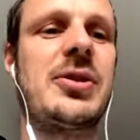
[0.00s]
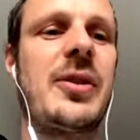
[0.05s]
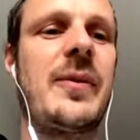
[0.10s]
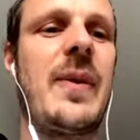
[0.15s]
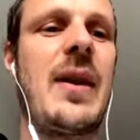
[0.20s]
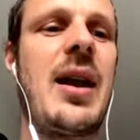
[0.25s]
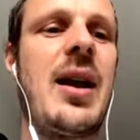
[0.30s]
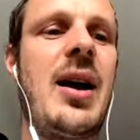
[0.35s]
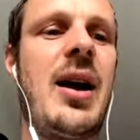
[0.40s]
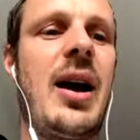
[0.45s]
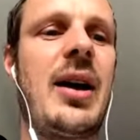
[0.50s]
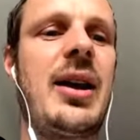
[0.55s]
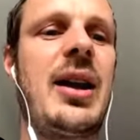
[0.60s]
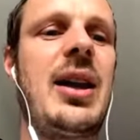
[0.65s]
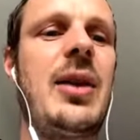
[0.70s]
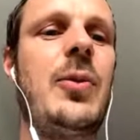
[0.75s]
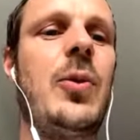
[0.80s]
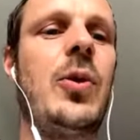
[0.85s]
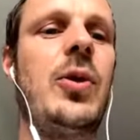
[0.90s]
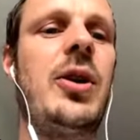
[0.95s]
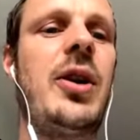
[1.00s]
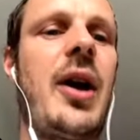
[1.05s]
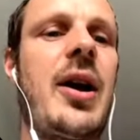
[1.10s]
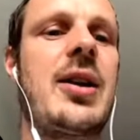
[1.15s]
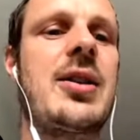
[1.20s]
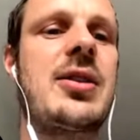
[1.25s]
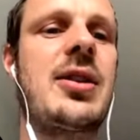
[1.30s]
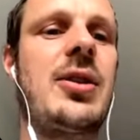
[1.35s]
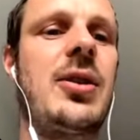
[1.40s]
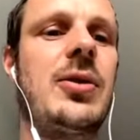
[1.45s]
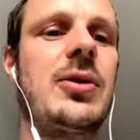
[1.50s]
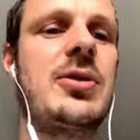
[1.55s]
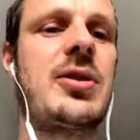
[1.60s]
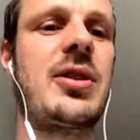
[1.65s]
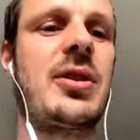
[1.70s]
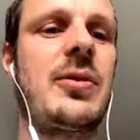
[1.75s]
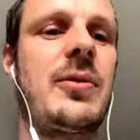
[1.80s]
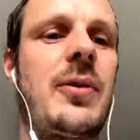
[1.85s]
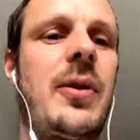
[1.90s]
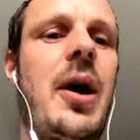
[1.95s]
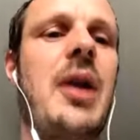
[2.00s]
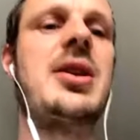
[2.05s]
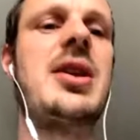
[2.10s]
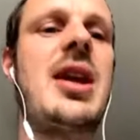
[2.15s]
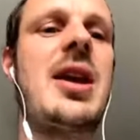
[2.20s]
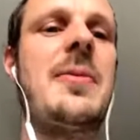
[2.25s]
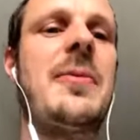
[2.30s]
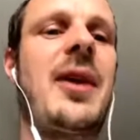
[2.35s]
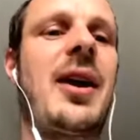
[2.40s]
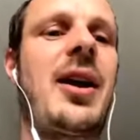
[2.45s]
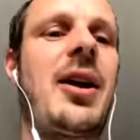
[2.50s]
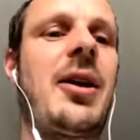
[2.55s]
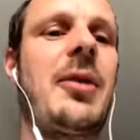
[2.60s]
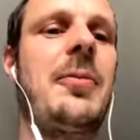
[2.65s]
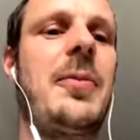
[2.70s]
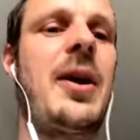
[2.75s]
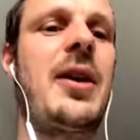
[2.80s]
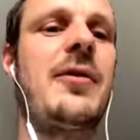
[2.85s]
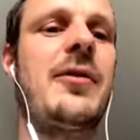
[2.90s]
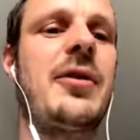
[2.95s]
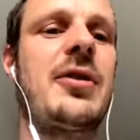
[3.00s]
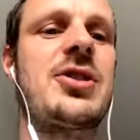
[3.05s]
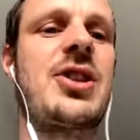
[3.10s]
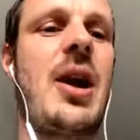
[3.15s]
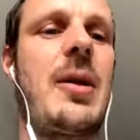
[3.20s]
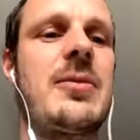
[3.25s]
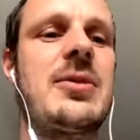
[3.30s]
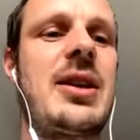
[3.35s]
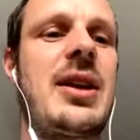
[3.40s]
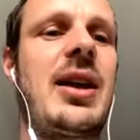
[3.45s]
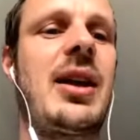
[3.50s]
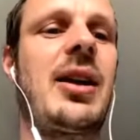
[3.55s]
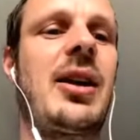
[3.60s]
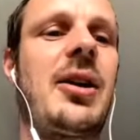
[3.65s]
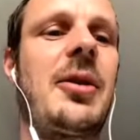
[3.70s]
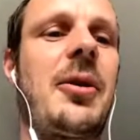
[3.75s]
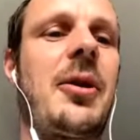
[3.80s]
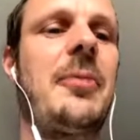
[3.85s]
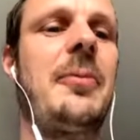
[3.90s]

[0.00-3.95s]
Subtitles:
So I think he would like to go to a team that can compete for the Champions League and